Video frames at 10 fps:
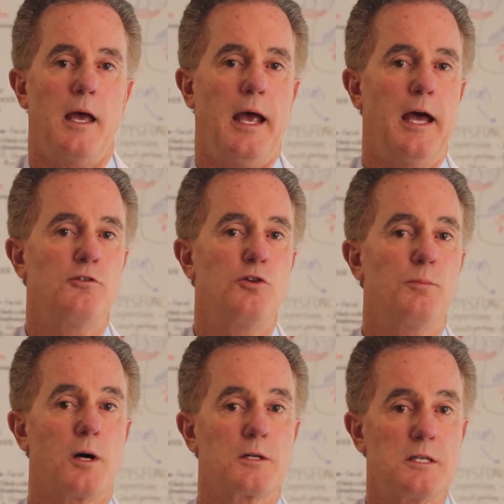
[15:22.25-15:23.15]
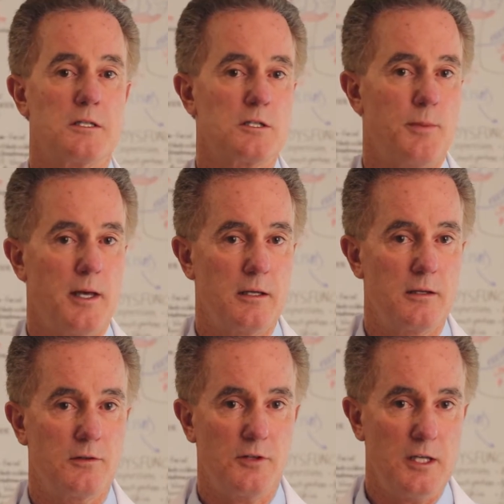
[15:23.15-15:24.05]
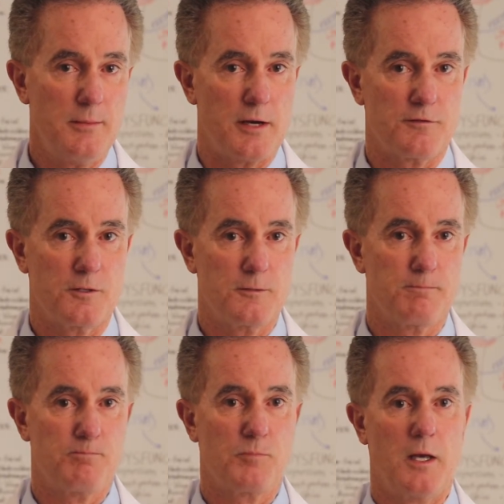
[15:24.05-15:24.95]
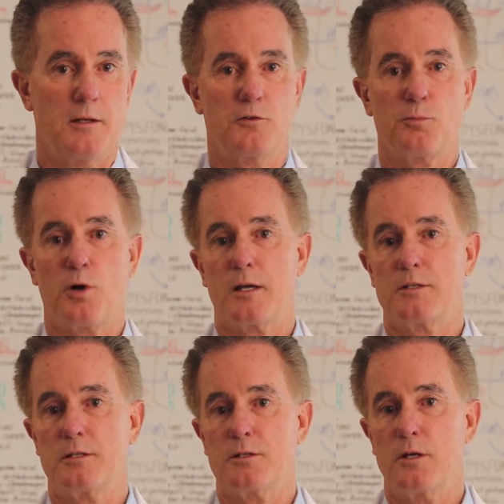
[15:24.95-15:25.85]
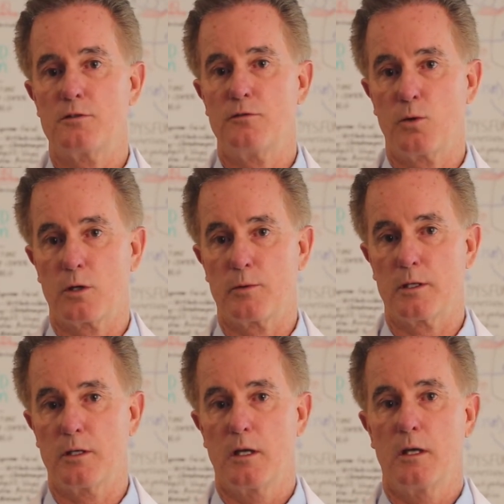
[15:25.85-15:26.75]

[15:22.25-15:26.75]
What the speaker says: As you participate in this team effort and this process goes forward,